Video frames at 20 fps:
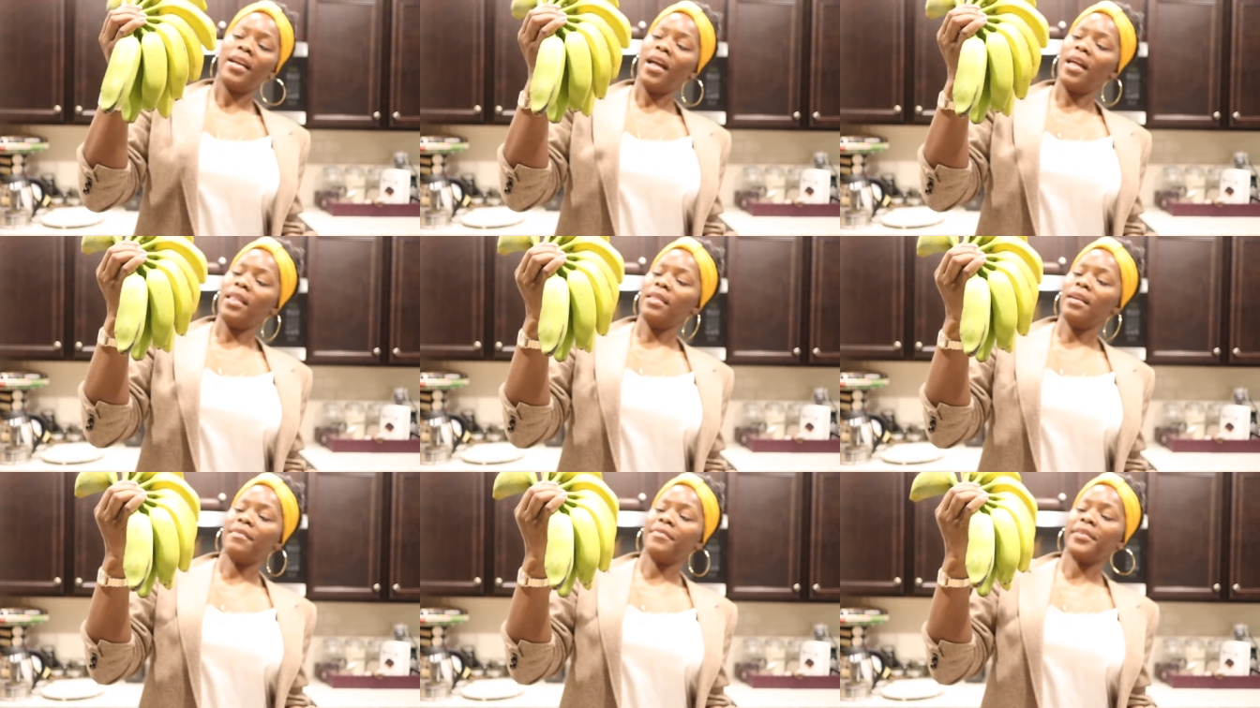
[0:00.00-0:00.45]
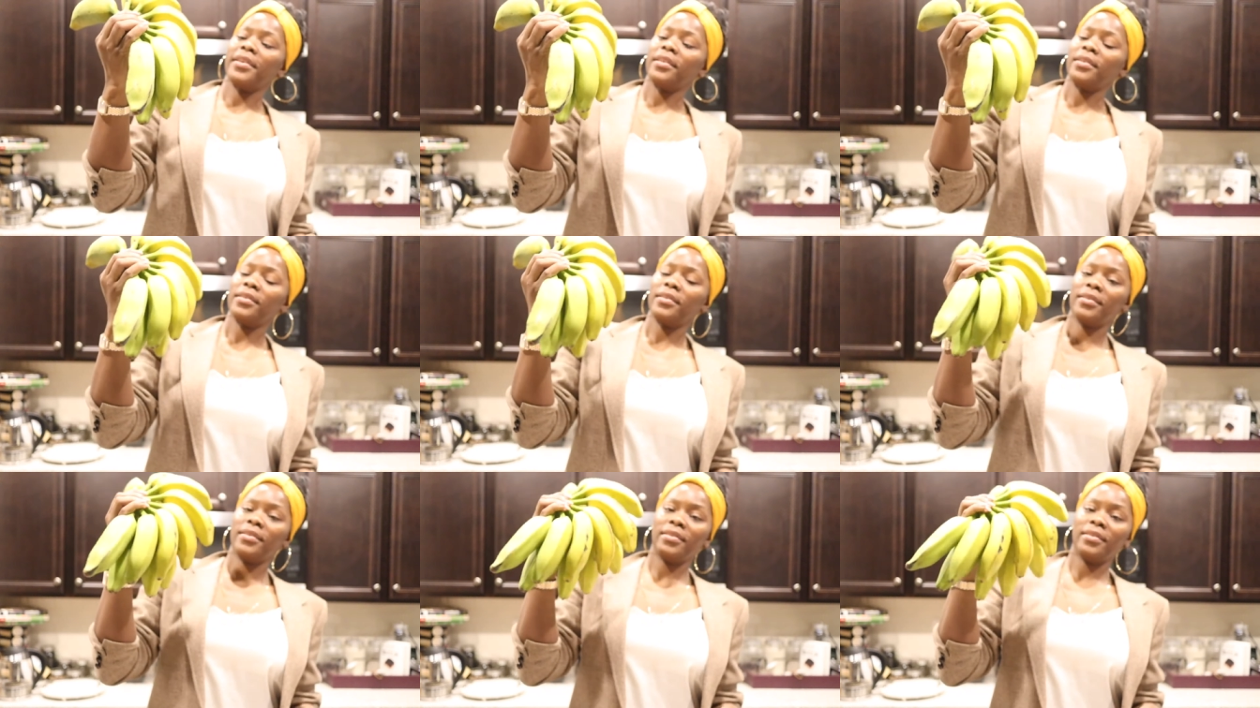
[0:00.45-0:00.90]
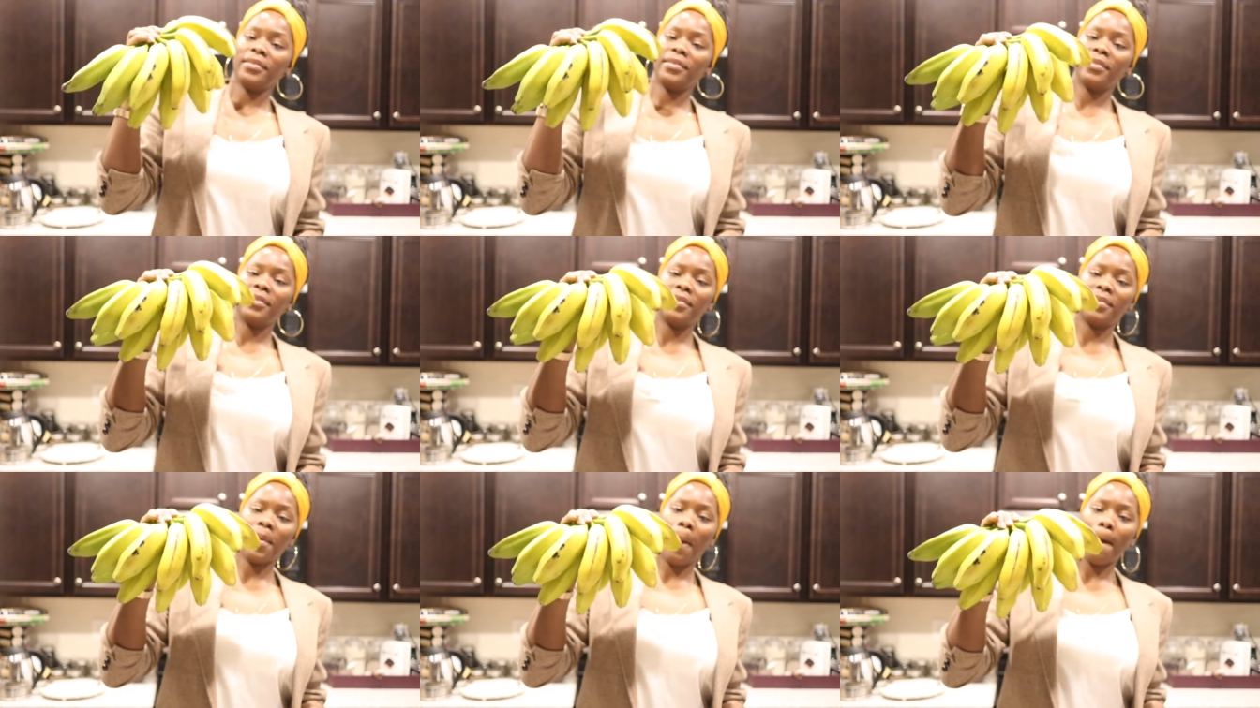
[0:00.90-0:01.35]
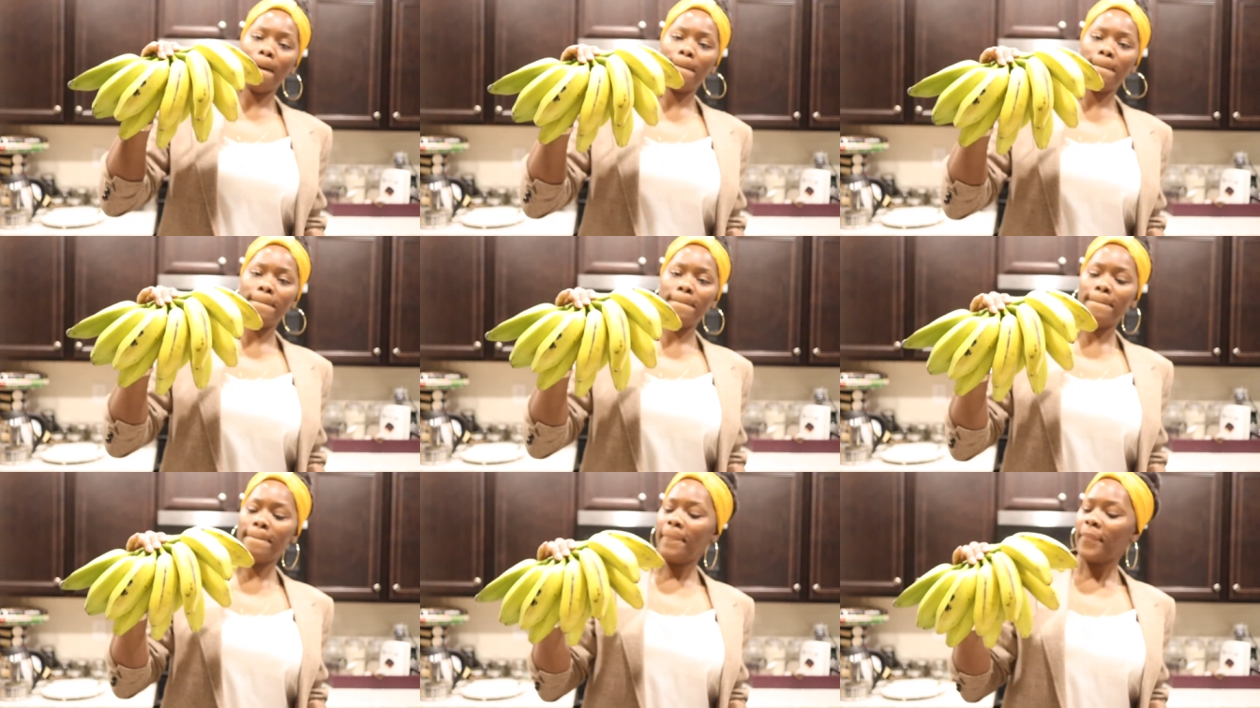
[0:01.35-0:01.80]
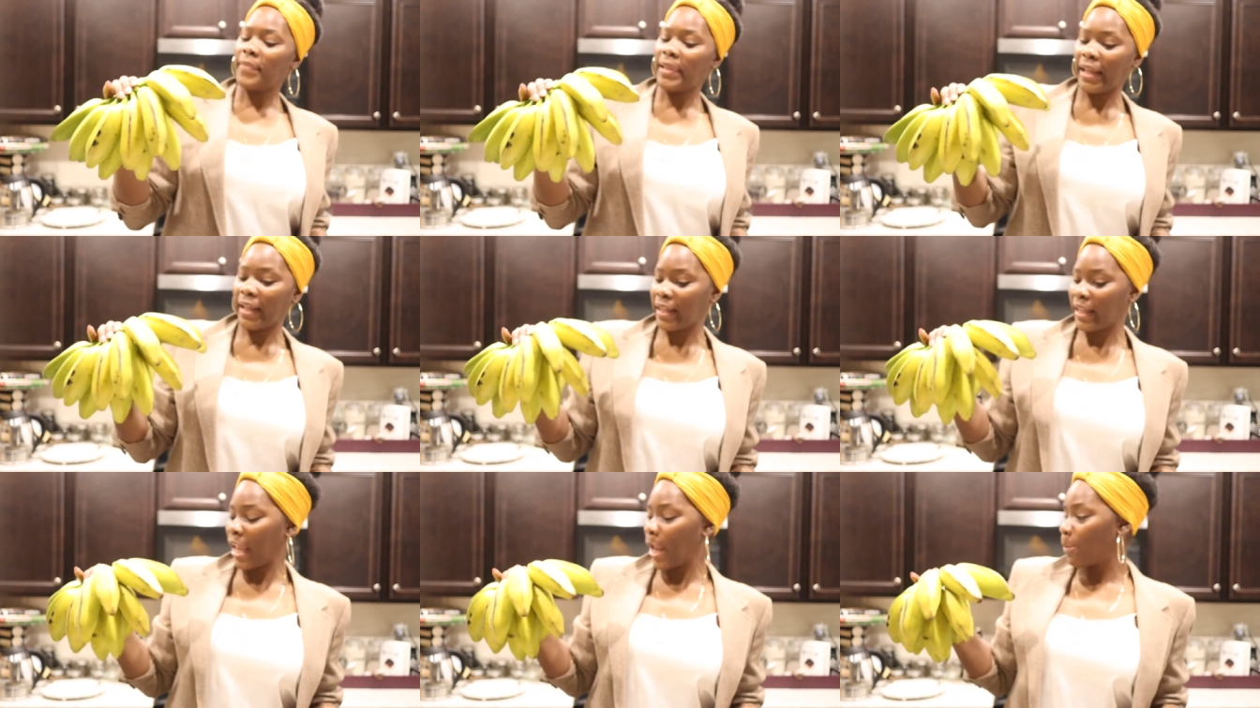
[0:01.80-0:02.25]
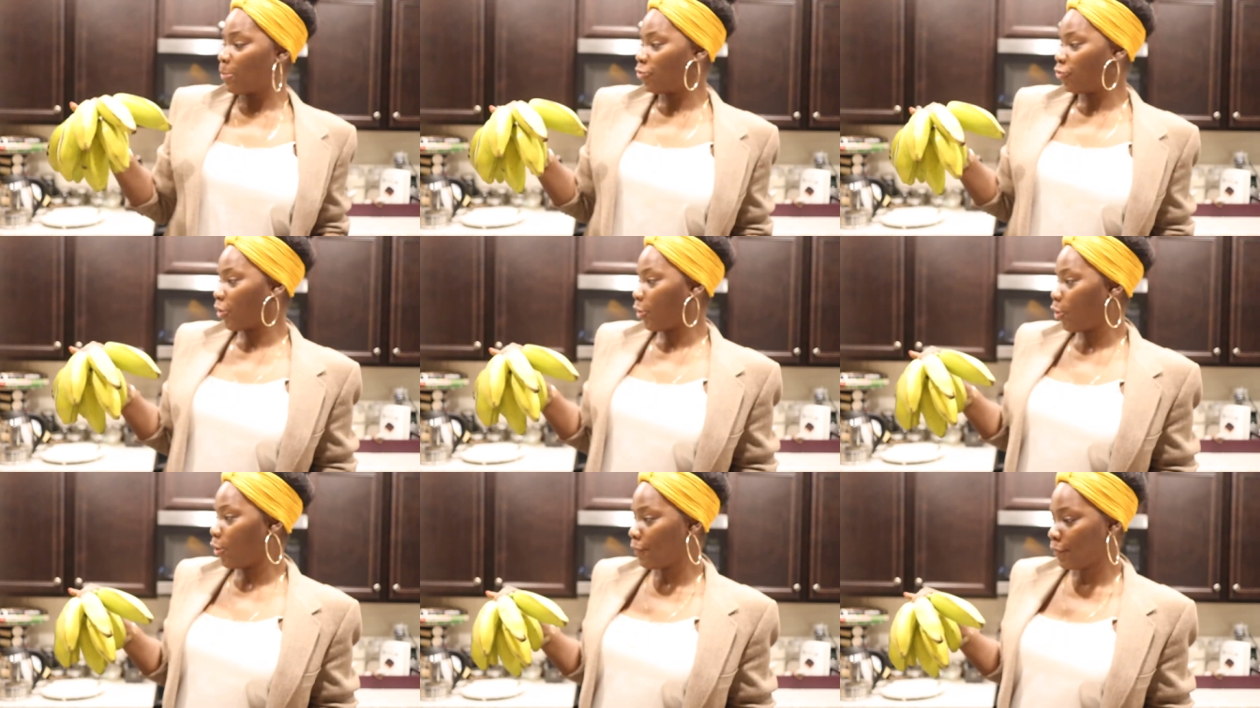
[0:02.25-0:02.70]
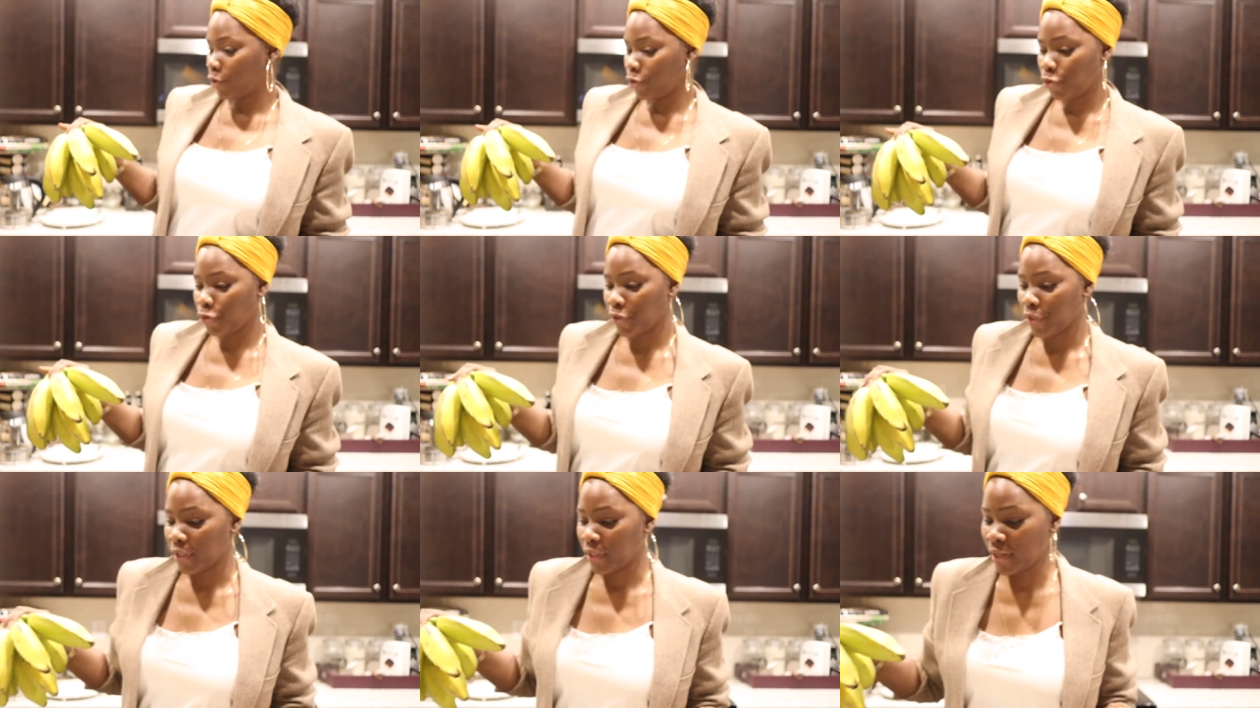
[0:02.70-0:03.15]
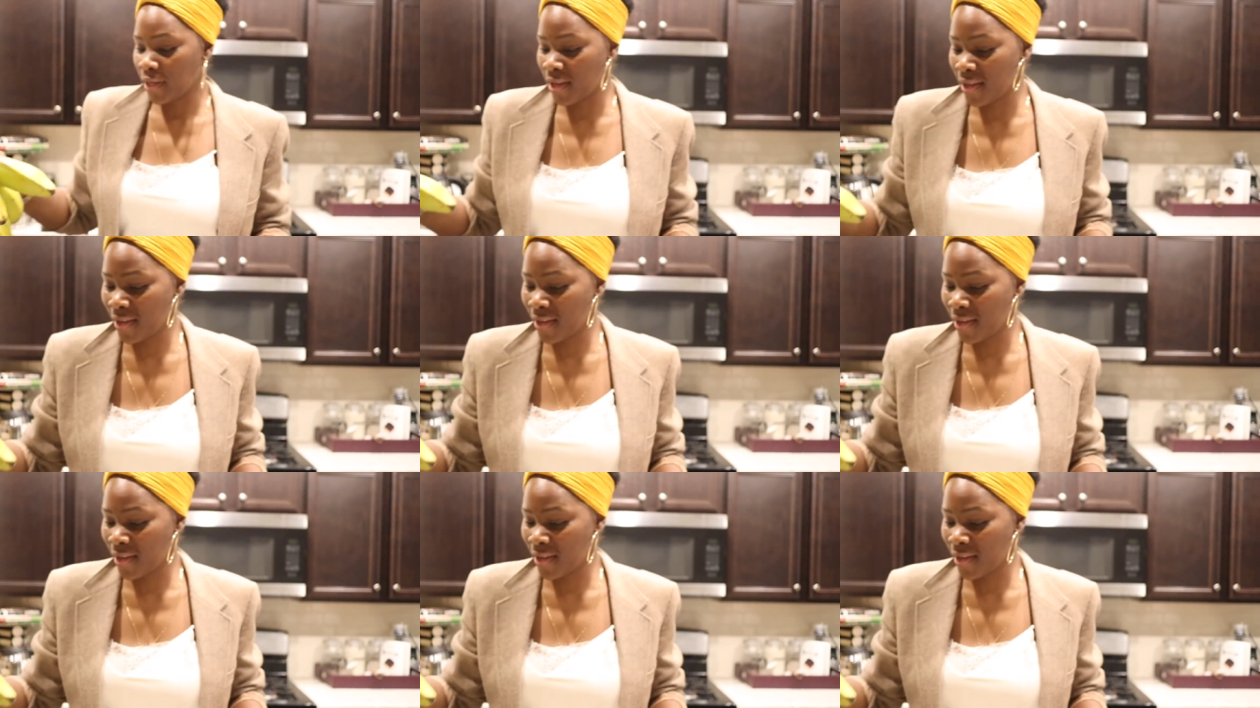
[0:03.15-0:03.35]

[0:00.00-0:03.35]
I love it. Like came straight off the tree.